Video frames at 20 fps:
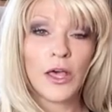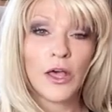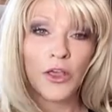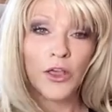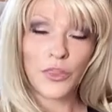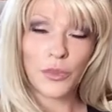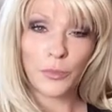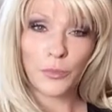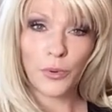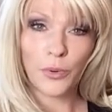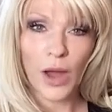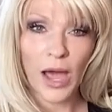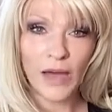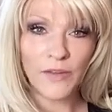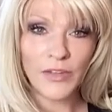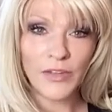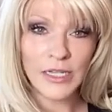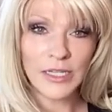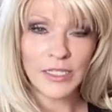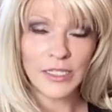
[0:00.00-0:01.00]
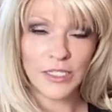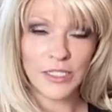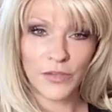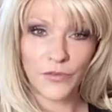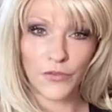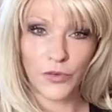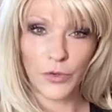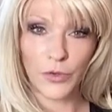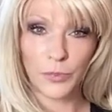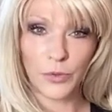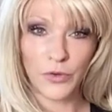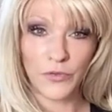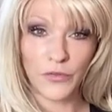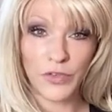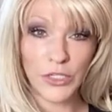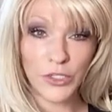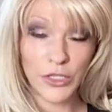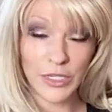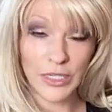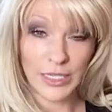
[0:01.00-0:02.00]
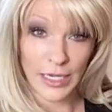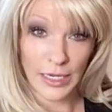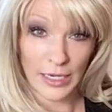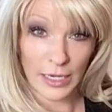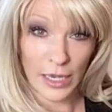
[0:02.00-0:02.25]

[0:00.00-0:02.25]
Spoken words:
the providence for provision can